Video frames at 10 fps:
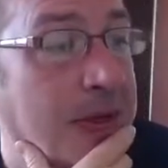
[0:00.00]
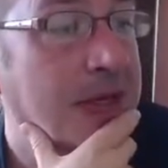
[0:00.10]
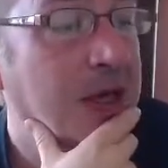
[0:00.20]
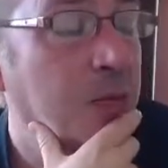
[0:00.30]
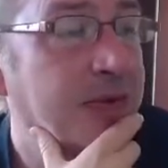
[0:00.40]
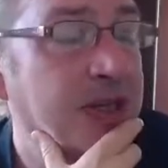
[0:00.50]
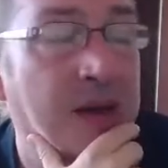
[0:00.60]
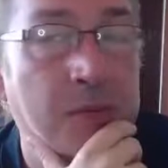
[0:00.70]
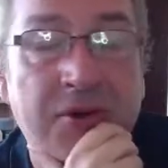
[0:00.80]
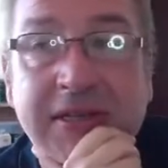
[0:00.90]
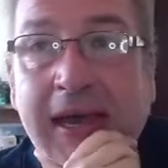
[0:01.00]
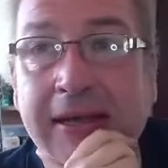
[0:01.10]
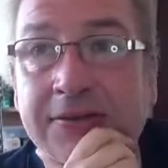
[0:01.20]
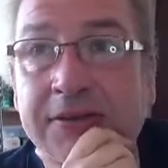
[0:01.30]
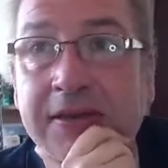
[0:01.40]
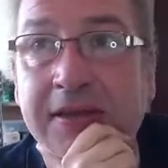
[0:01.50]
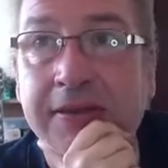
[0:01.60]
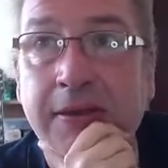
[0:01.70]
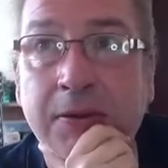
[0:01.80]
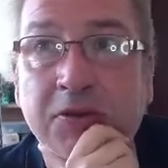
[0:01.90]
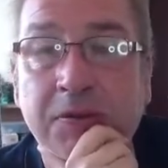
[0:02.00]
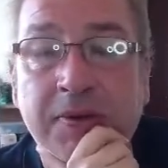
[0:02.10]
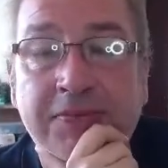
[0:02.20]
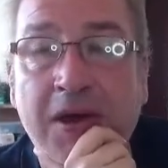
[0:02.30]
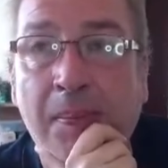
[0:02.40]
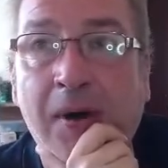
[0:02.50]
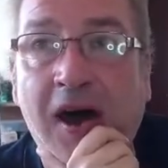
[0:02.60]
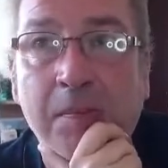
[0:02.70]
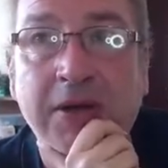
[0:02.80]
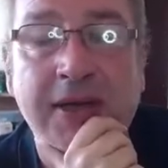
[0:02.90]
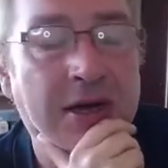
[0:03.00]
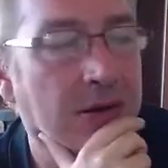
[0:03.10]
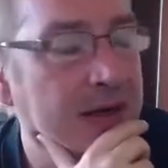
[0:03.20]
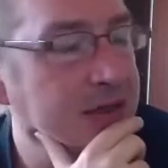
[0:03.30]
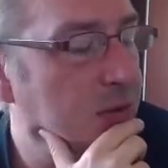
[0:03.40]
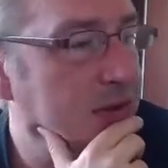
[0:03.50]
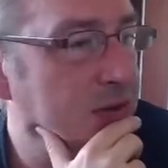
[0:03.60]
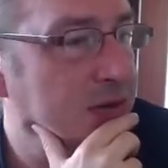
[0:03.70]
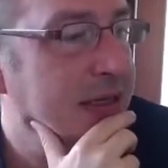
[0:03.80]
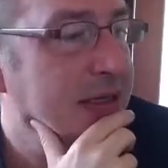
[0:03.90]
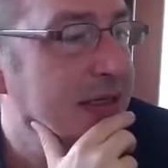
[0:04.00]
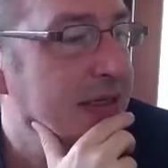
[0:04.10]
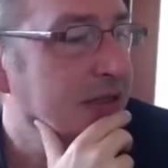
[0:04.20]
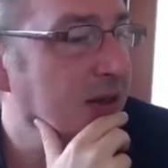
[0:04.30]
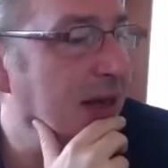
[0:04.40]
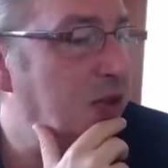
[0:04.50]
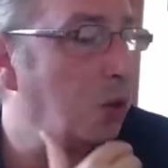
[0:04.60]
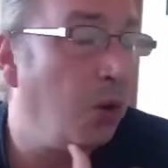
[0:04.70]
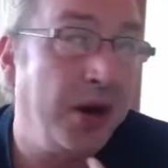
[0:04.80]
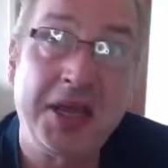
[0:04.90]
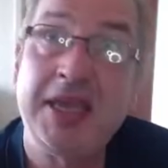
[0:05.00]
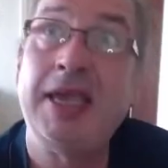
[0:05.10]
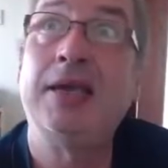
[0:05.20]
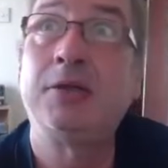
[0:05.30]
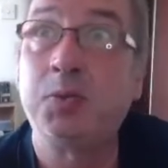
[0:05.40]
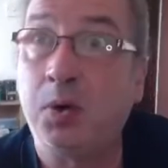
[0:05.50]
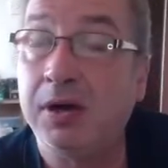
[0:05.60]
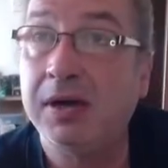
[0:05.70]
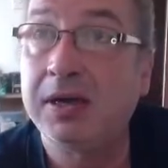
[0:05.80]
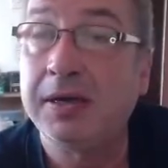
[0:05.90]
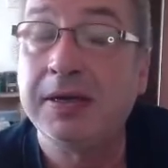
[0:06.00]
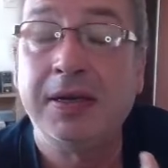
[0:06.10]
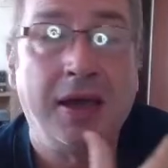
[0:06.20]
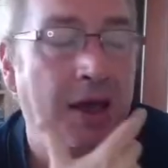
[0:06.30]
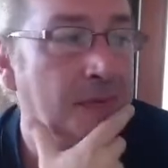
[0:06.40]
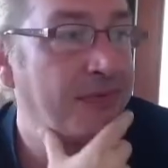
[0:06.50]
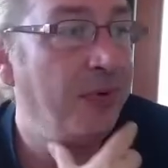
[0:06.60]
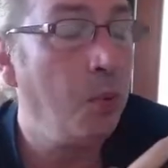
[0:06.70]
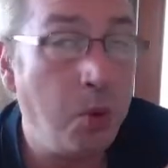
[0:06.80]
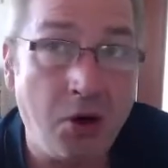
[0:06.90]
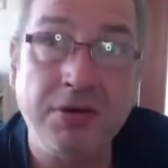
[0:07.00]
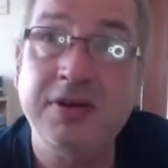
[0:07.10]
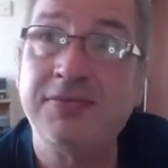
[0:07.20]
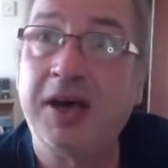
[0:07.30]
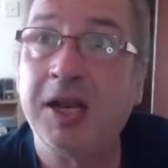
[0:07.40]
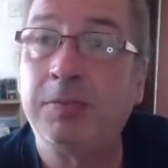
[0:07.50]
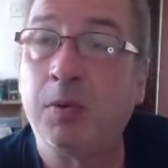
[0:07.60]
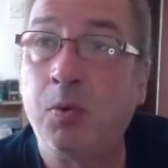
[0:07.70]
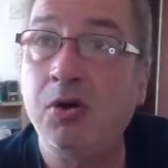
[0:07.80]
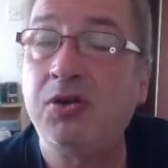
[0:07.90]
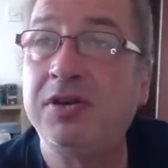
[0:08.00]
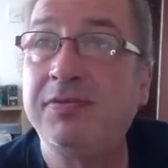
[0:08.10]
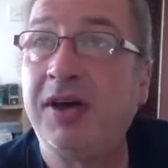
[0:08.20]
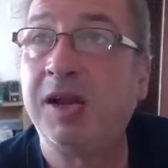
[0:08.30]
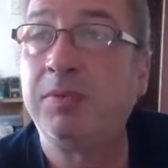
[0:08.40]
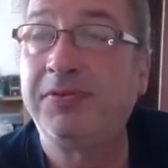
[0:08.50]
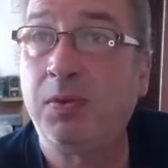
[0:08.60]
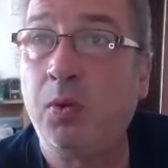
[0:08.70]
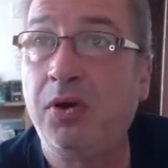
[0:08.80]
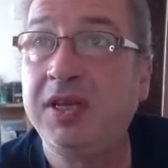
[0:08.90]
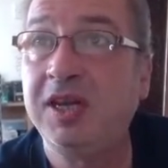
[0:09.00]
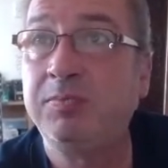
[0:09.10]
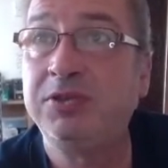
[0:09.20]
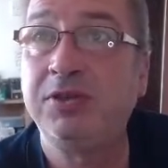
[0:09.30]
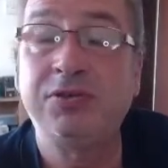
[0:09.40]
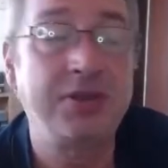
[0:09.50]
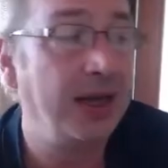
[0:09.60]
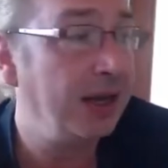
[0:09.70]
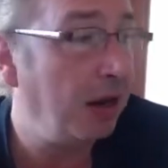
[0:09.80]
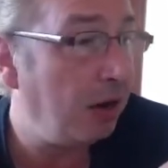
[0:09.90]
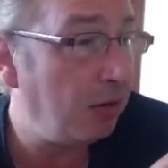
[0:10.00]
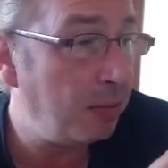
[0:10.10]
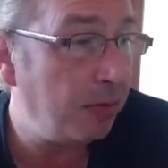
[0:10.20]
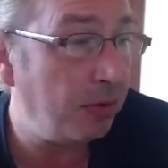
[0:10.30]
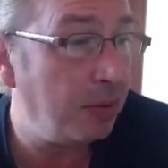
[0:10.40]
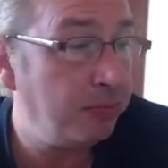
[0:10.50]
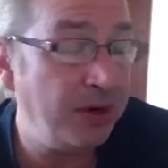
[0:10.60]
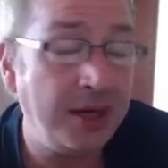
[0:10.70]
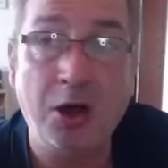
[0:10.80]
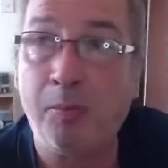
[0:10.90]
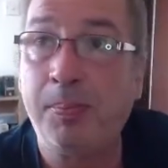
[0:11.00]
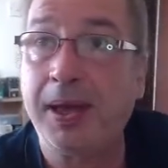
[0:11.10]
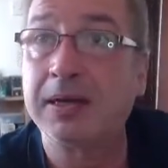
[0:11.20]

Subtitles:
with time on his hands. I think there was a bit of apartment decorating went on. So let's call it a year's work. For one developer, one good developer for 1 year produced a pretty complex